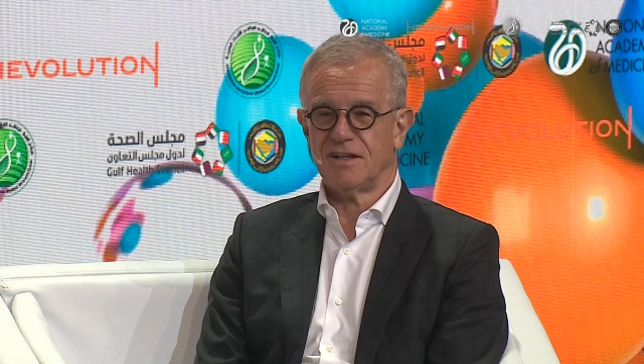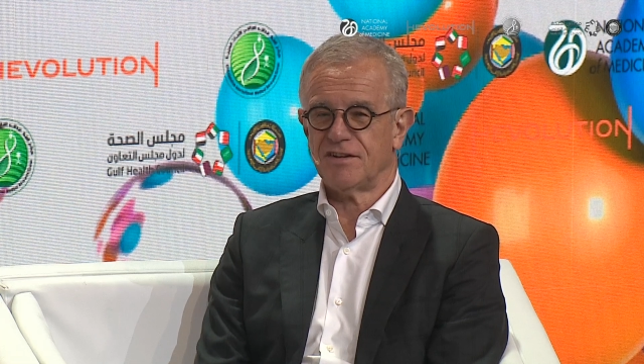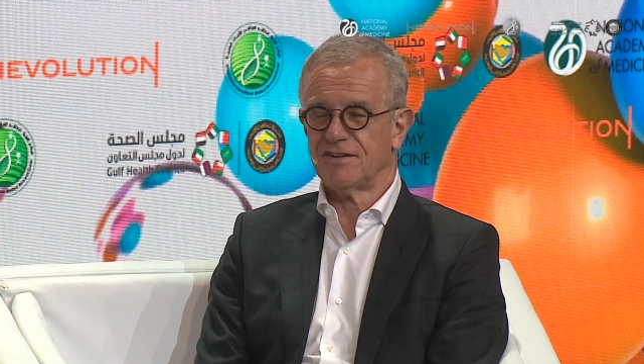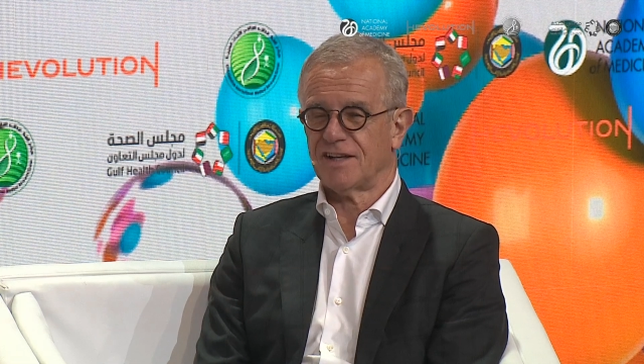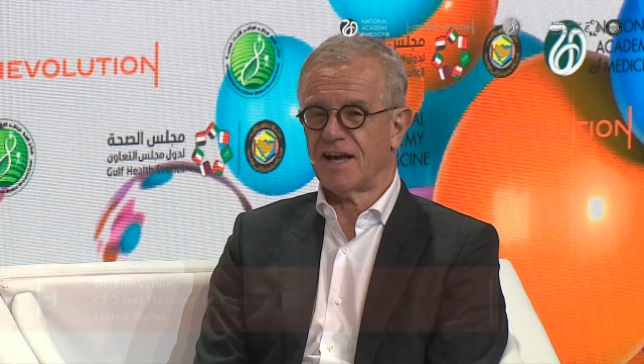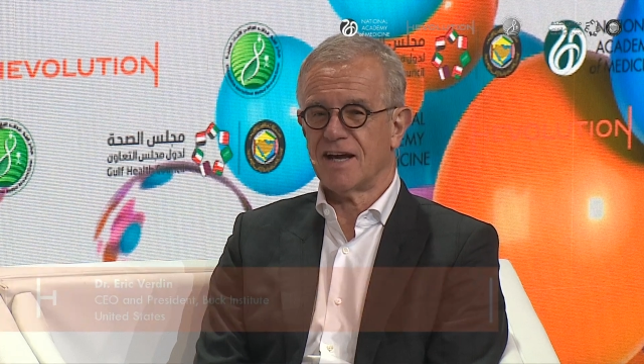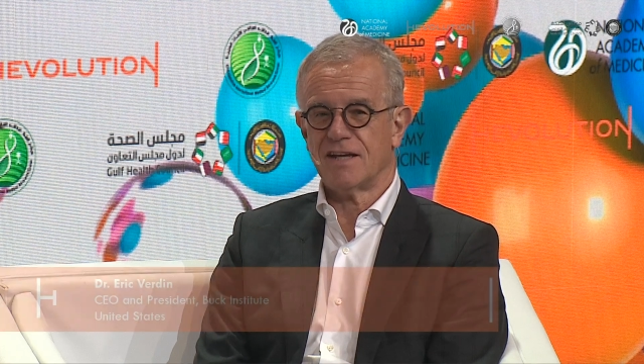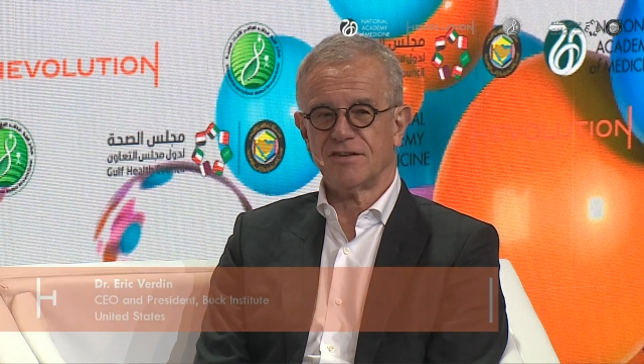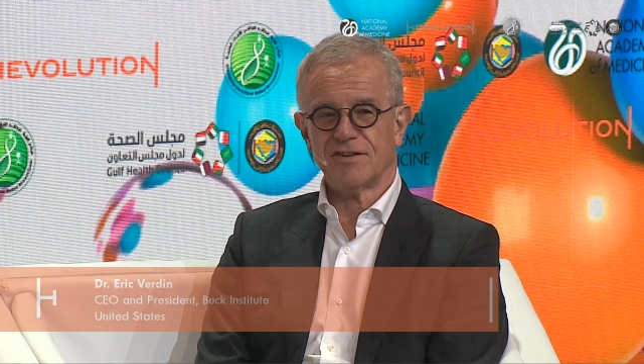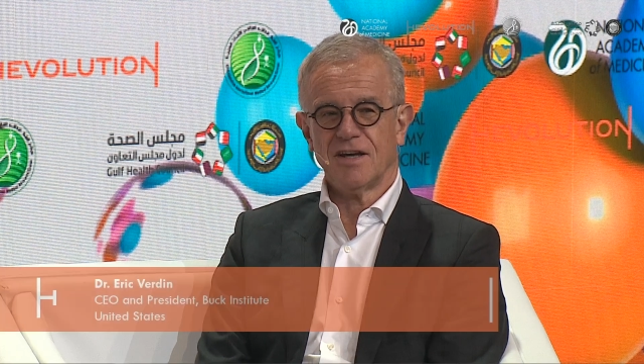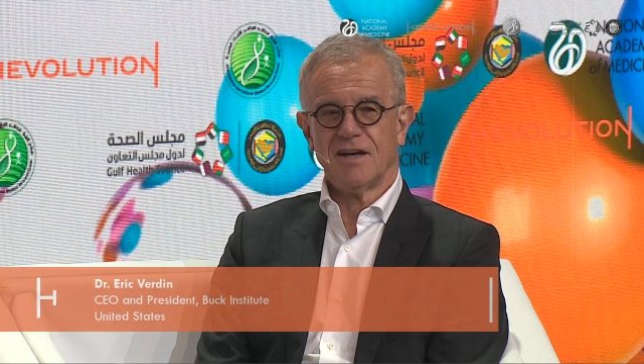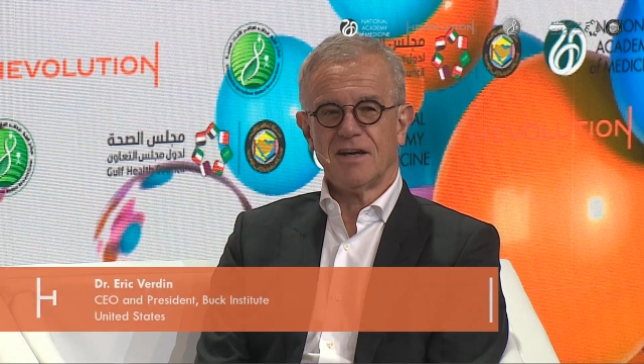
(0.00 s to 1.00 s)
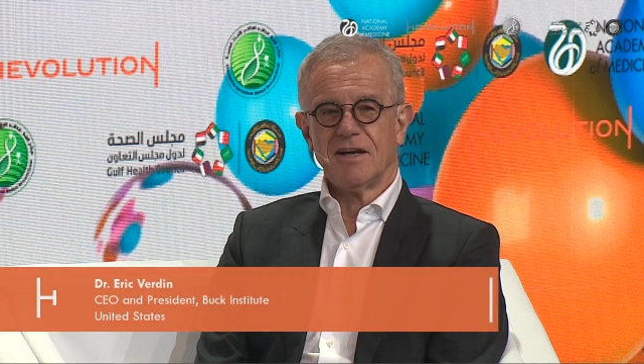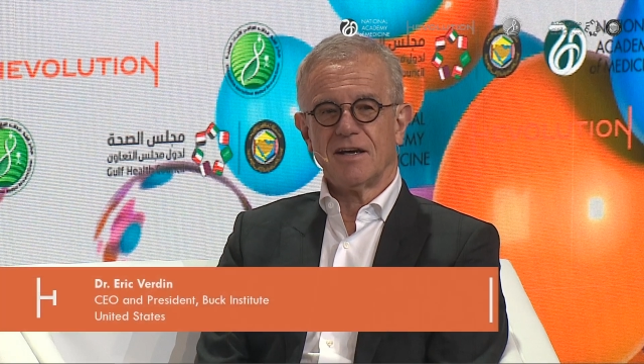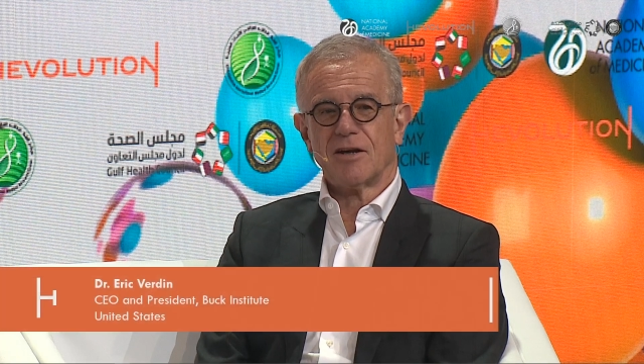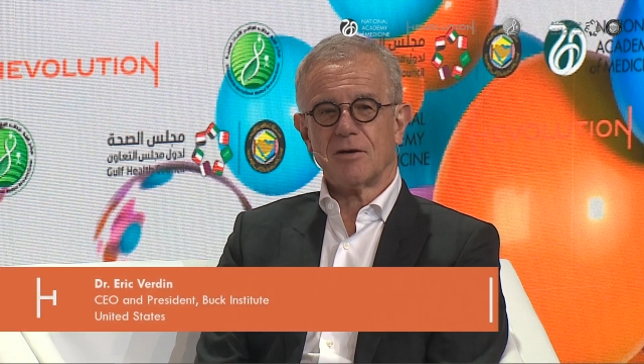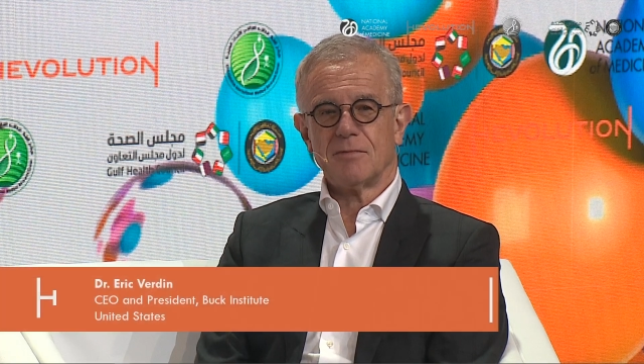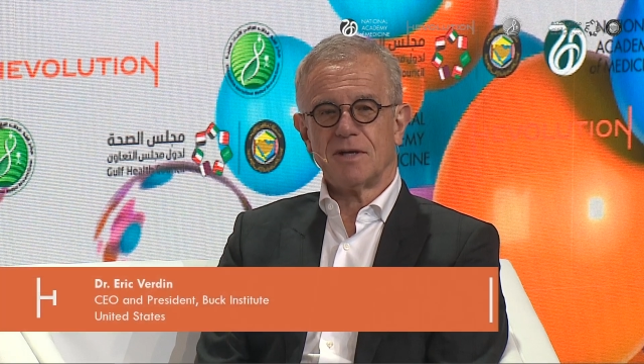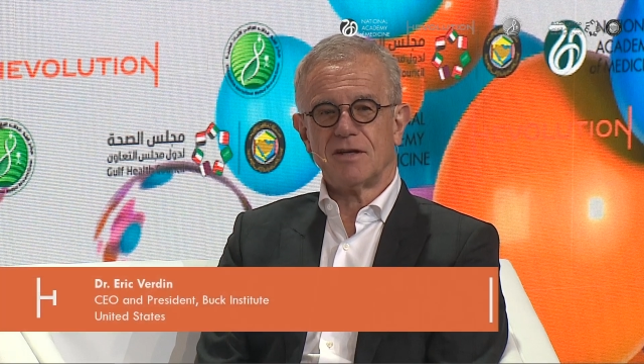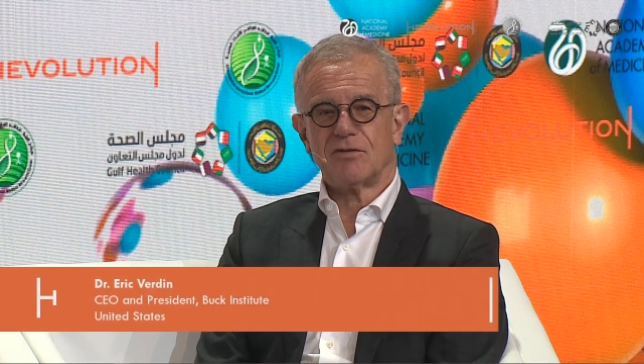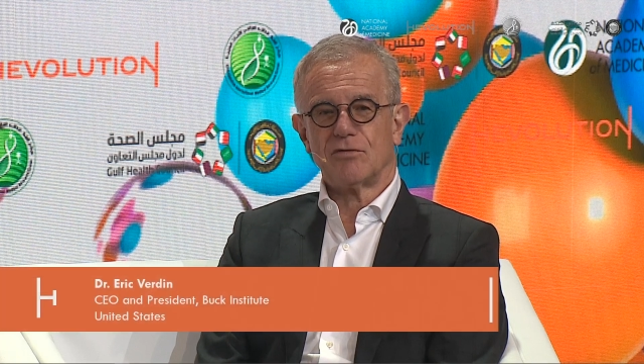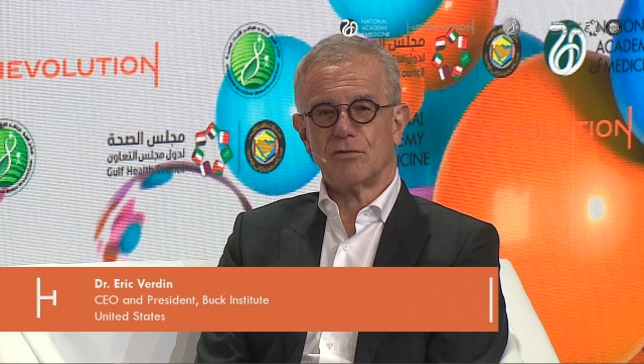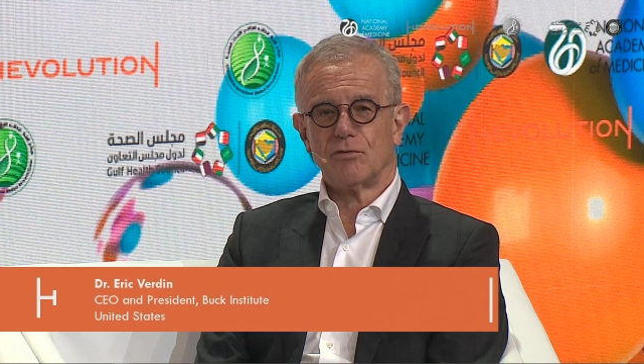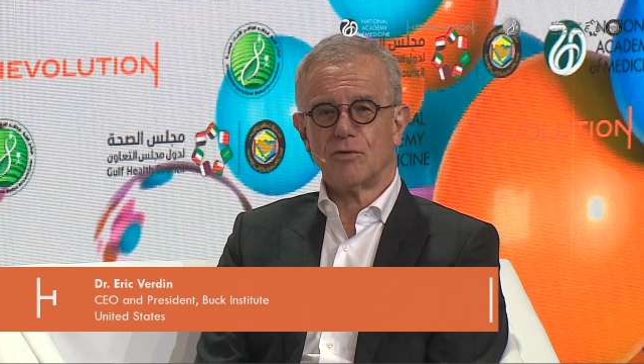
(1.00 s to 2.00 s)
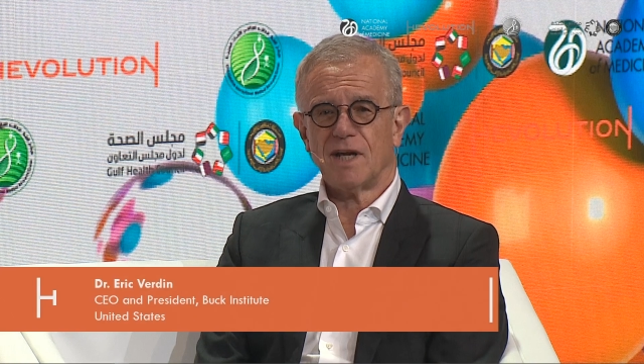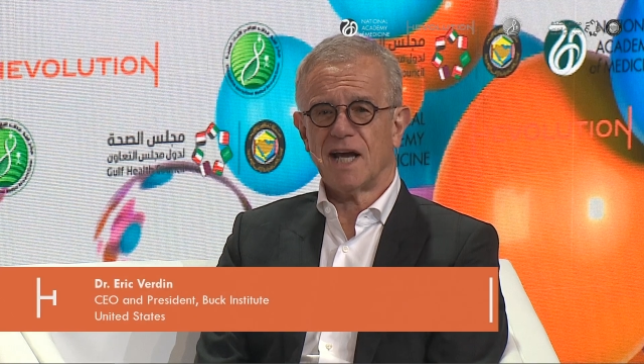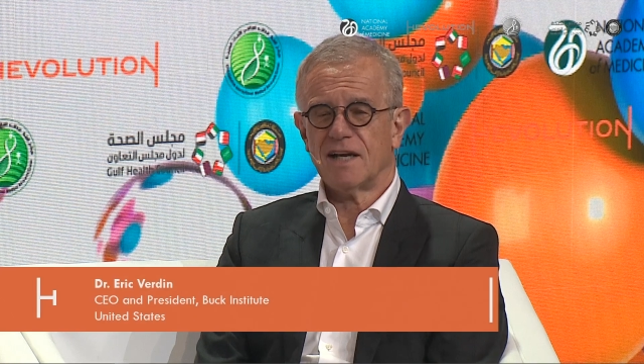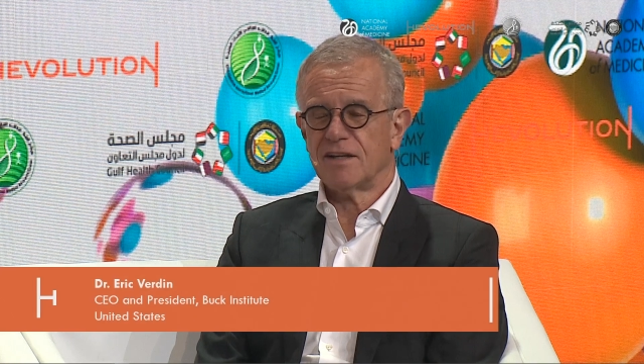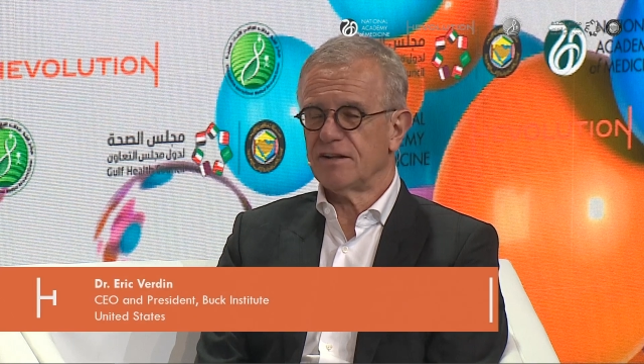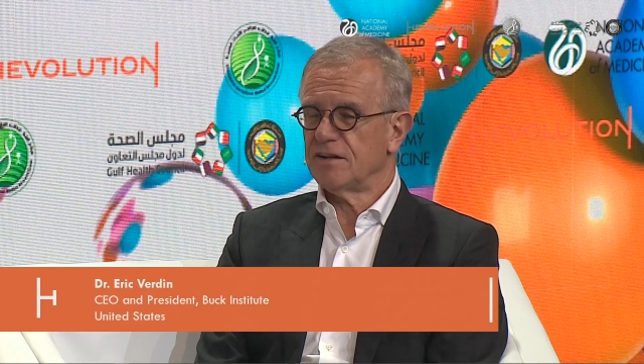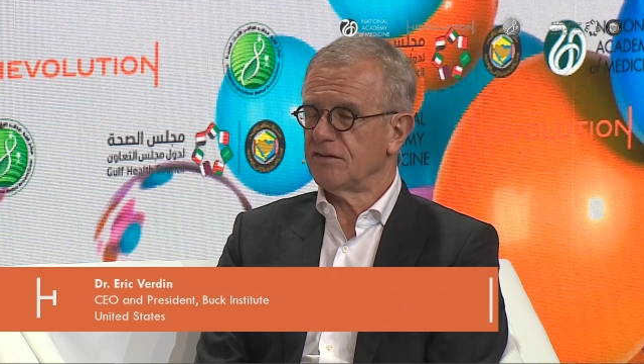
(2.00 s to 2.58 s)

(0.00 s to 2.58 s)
science coming to reality.